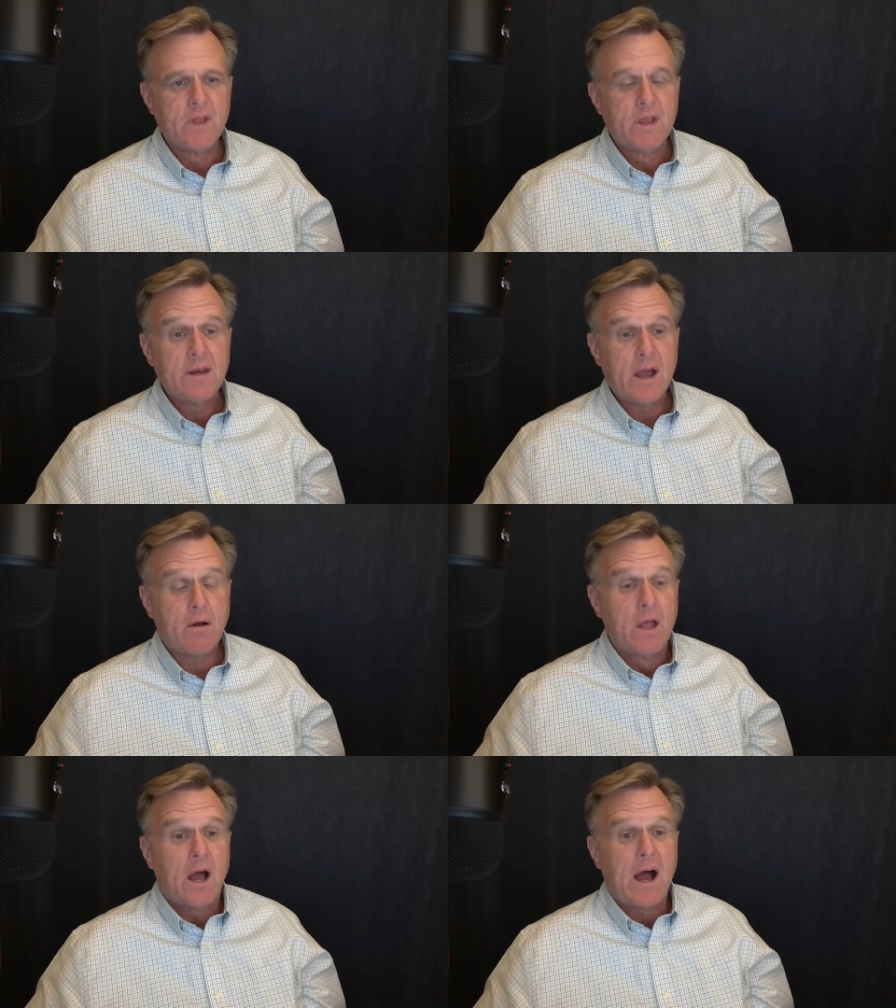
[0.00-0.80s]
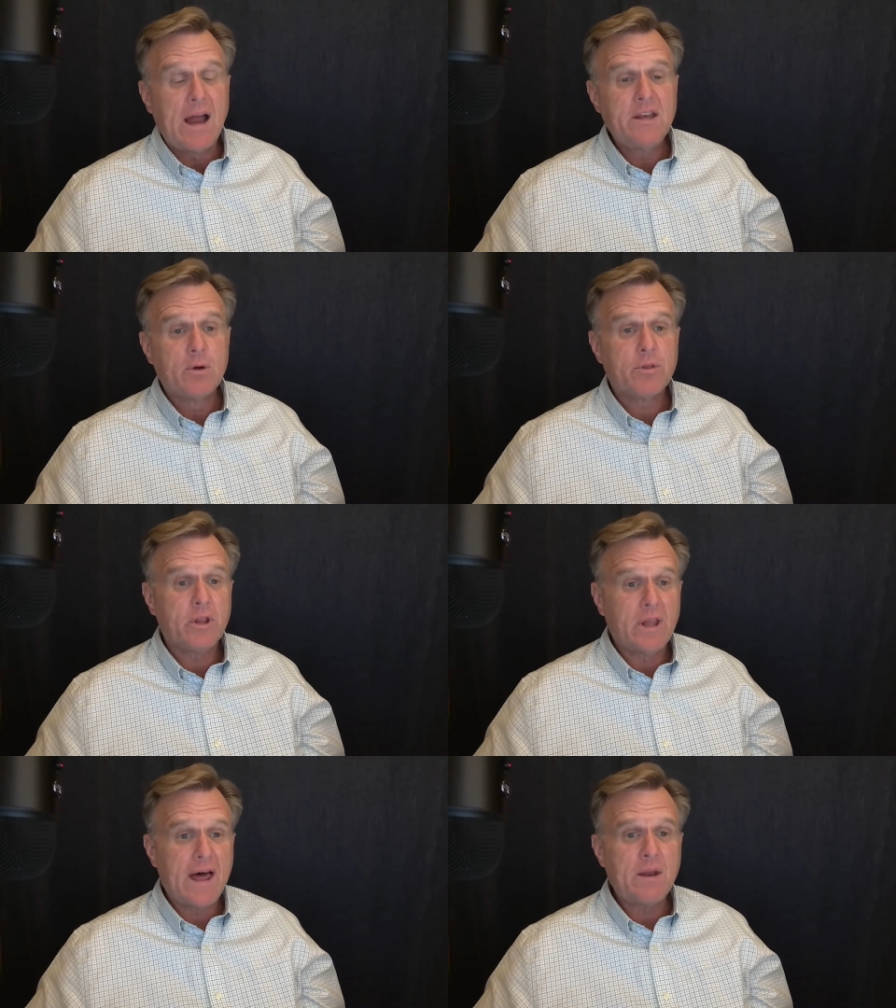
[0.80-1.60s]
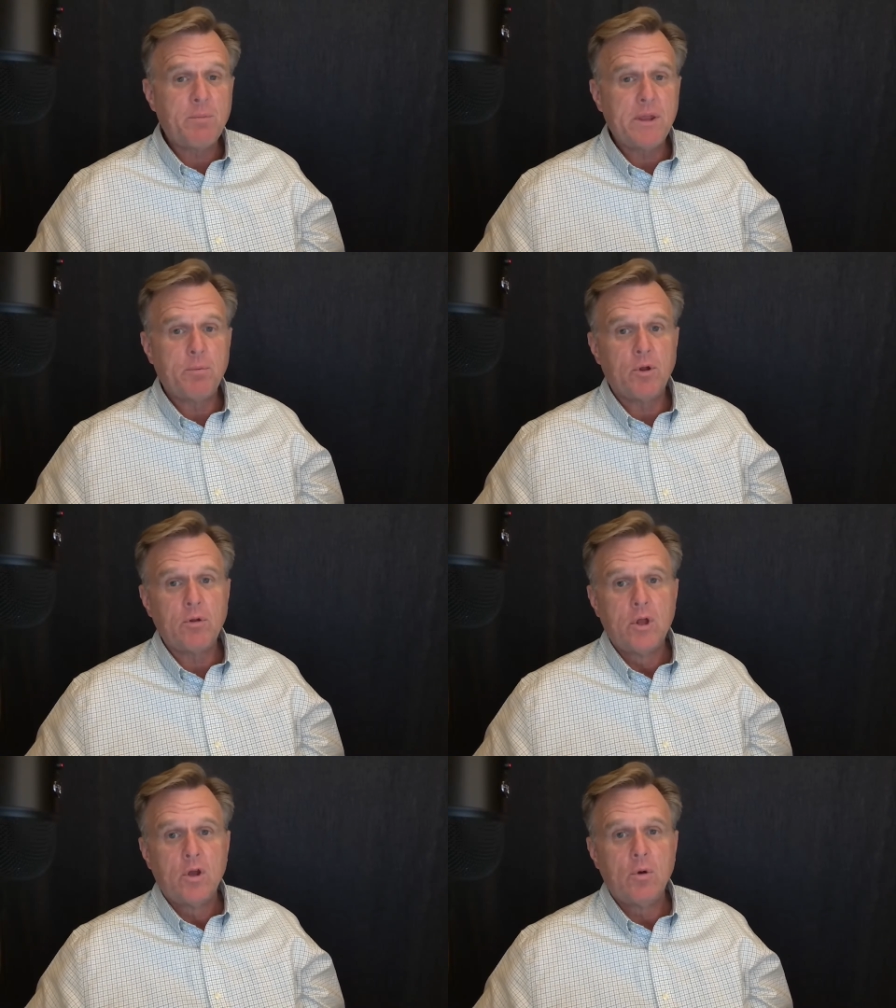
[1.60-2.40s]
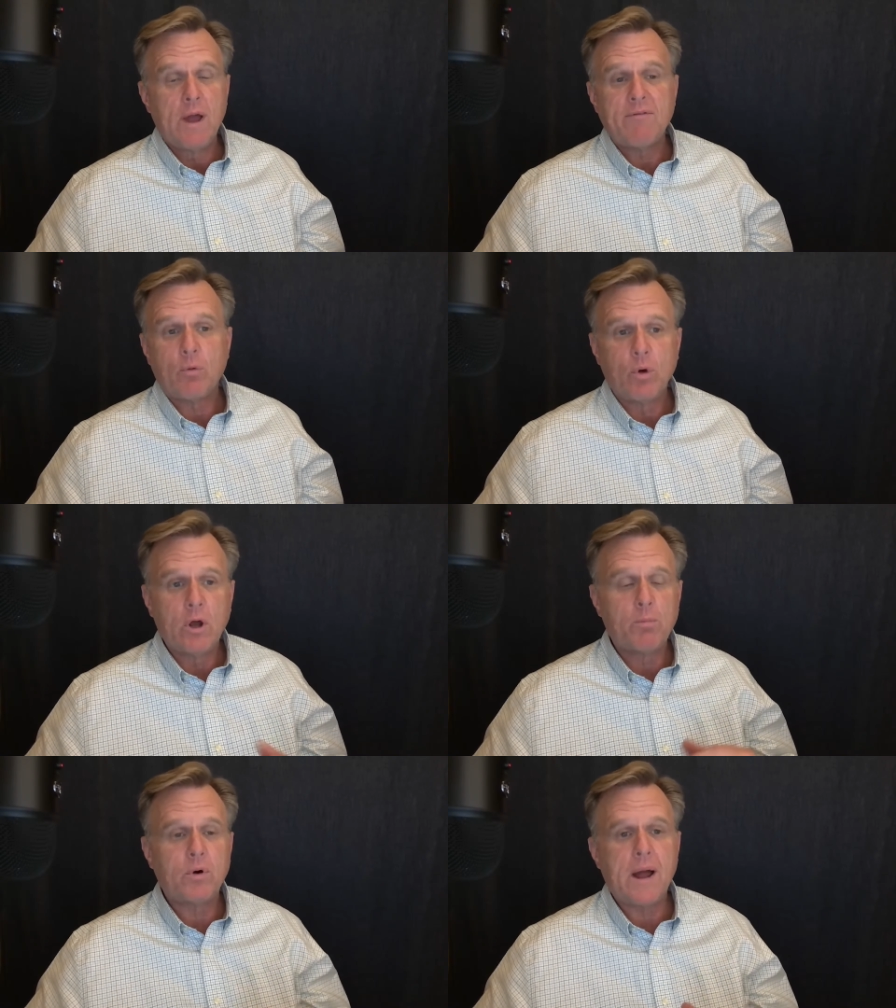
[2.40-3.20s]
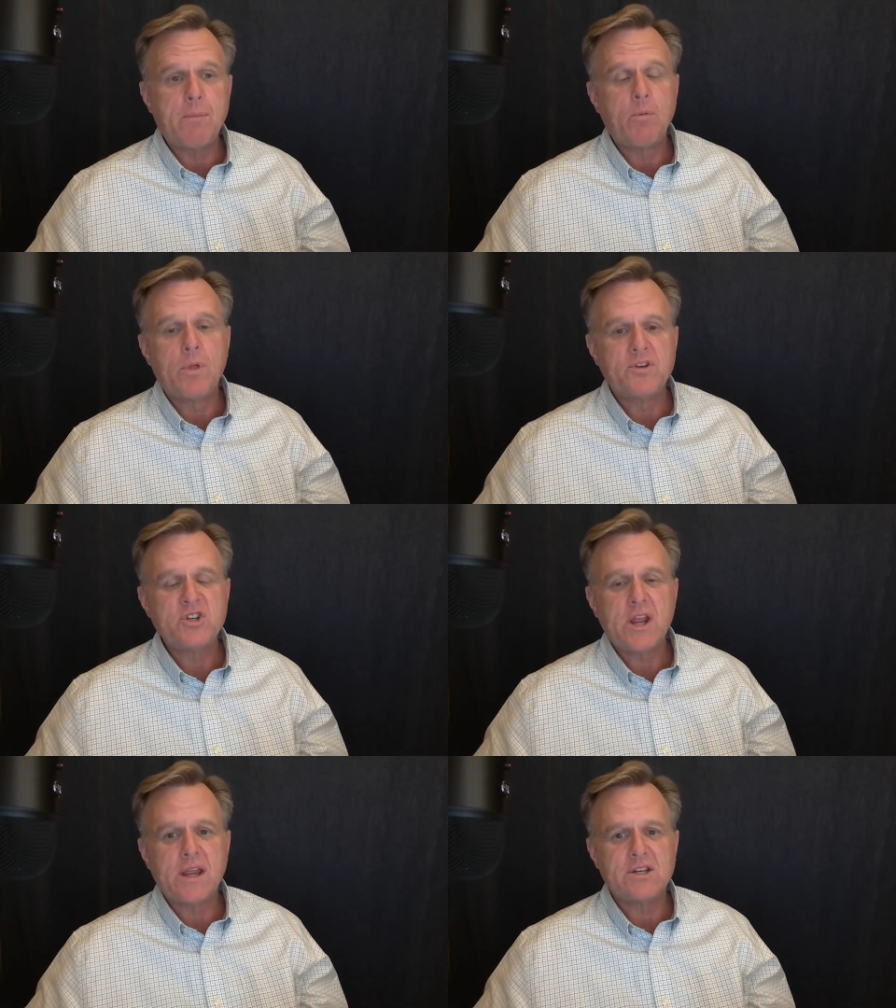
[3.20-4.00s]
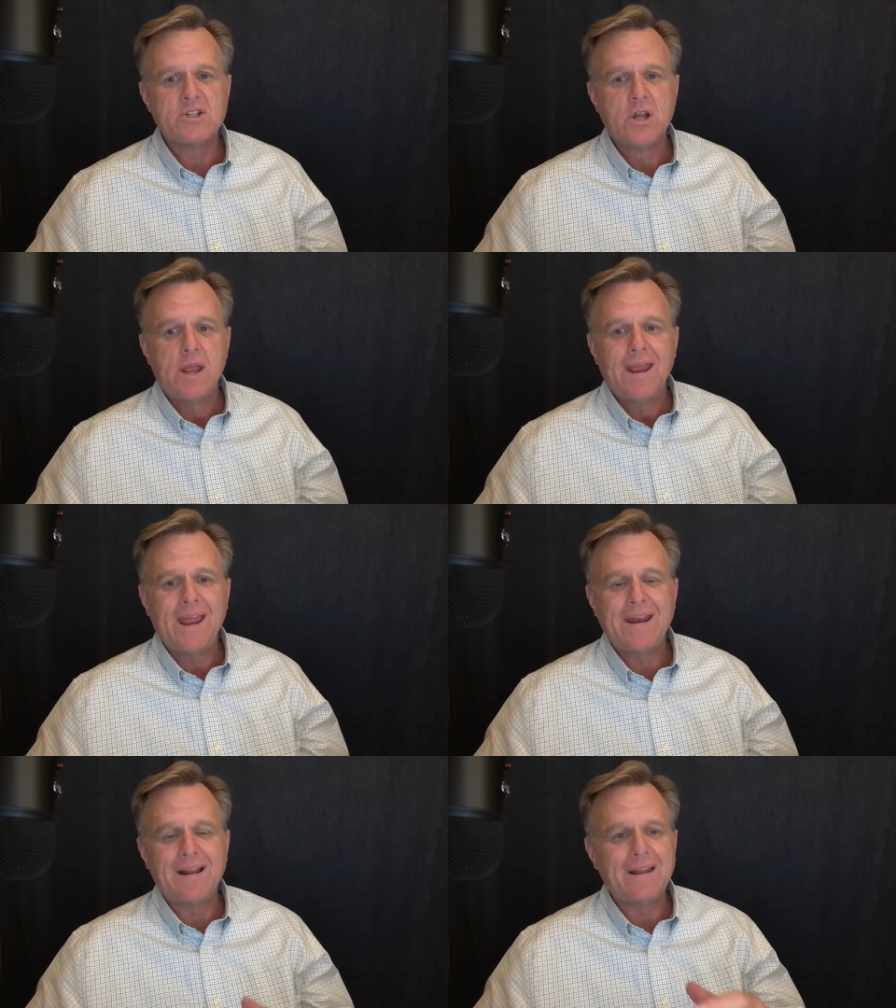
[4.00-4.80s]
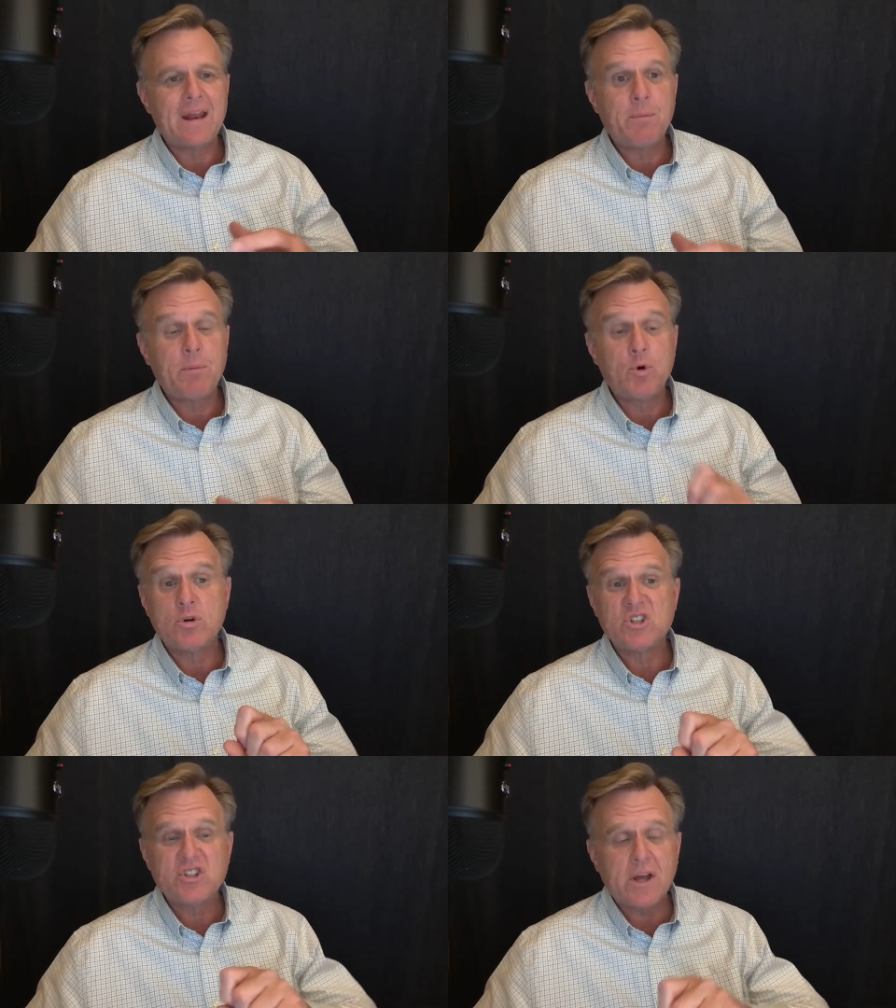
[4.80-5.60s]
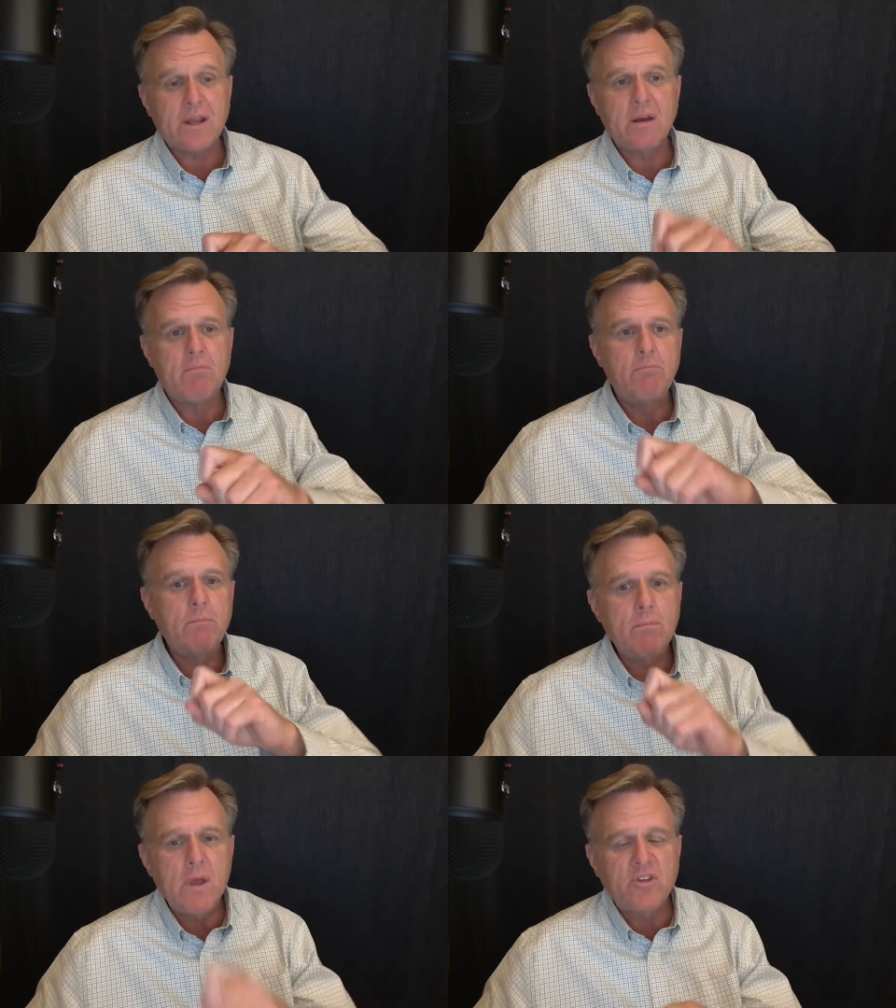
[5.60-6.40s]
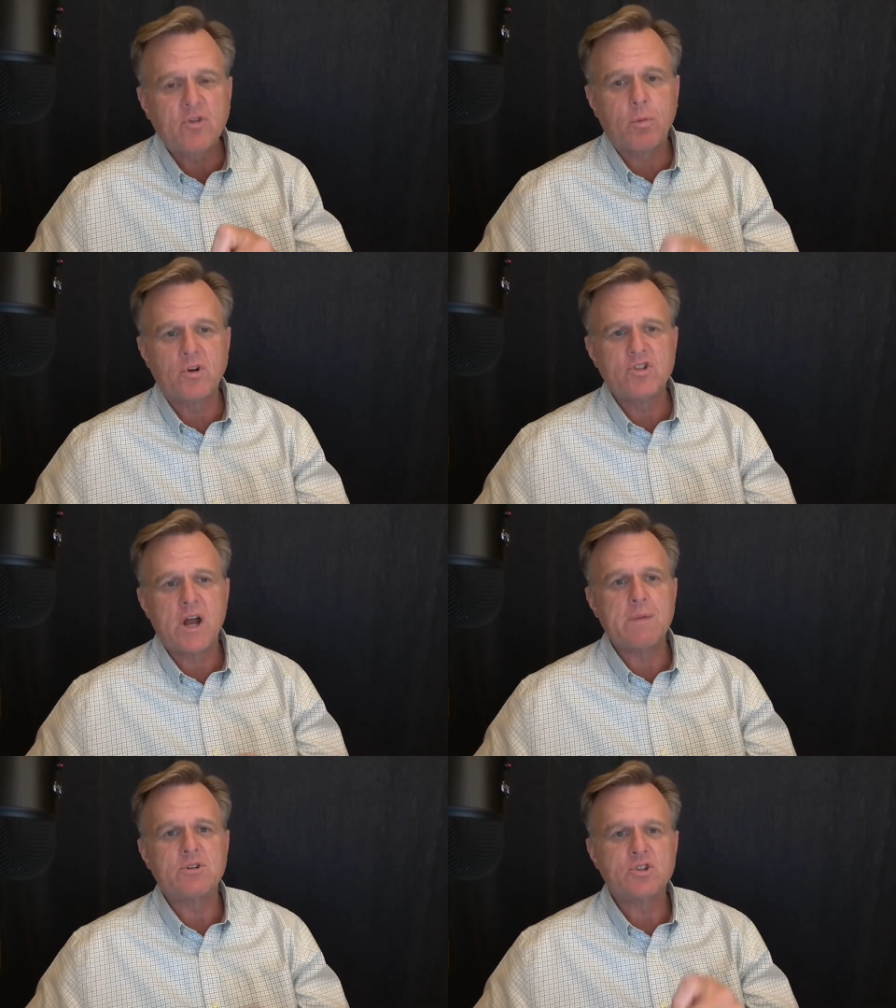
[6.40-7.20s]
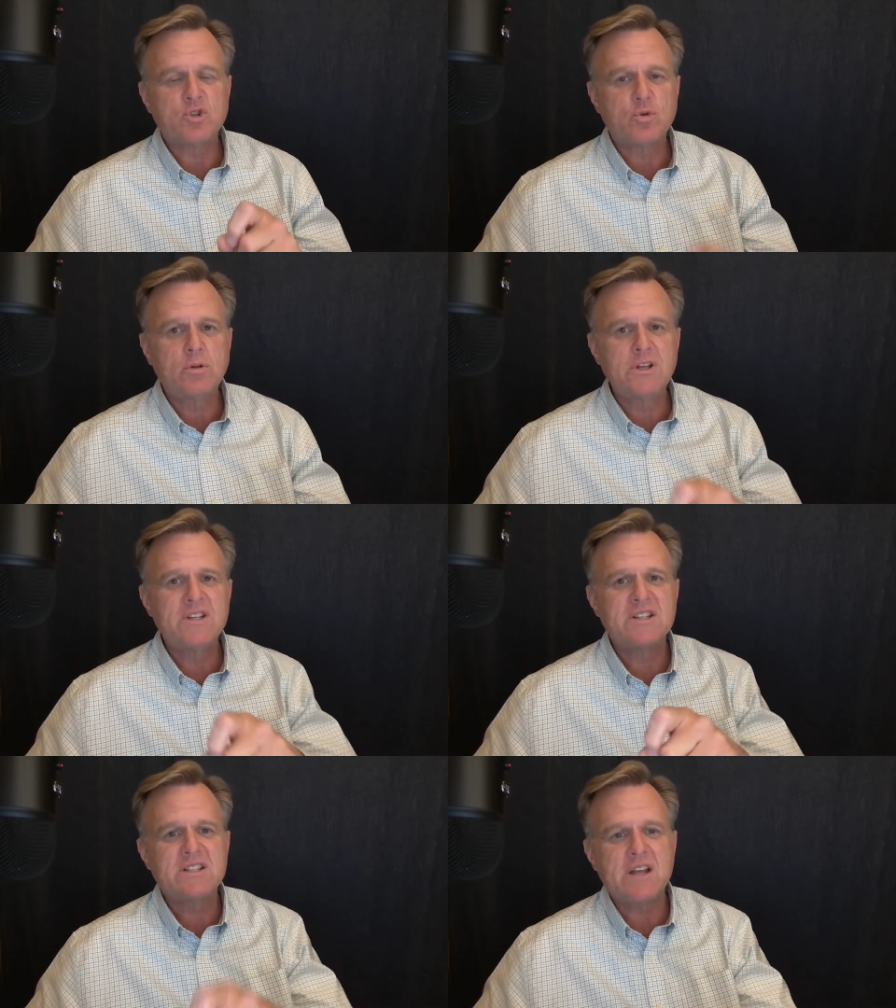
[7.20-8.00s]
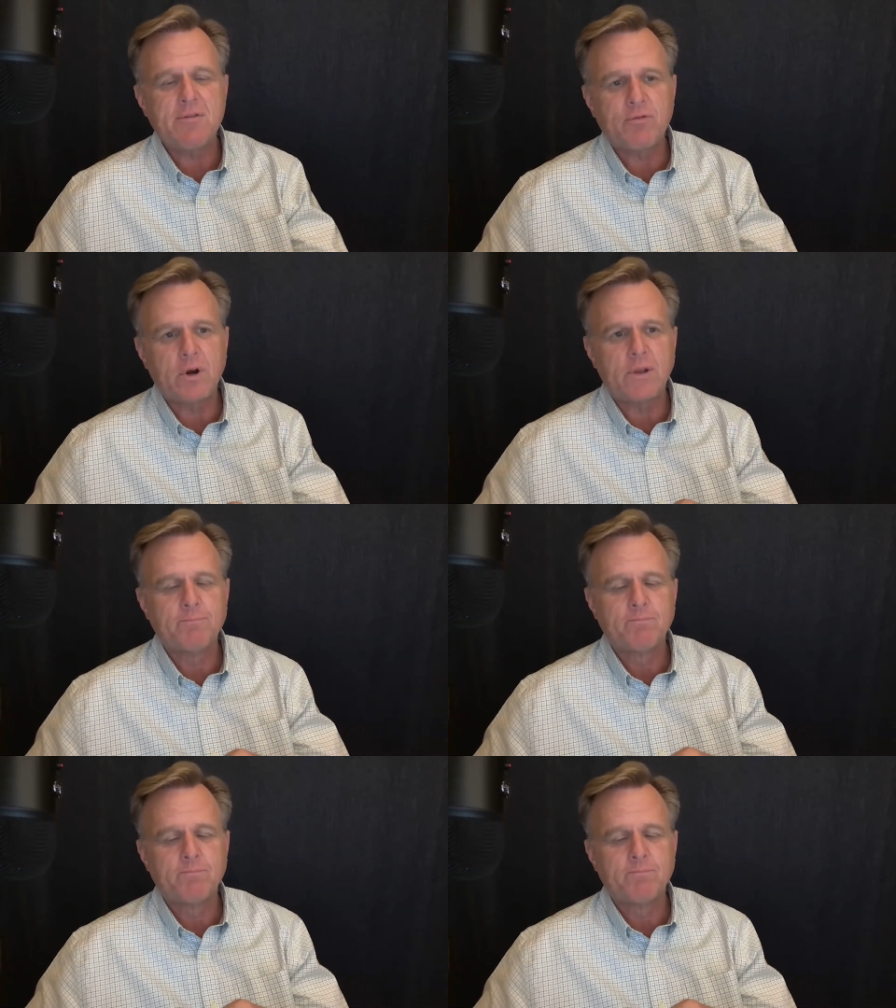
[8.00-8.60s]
Now, I deal with a lot of people who have a real problem with change, and a lot of people who are stuck in miserable jobs are truly suffering.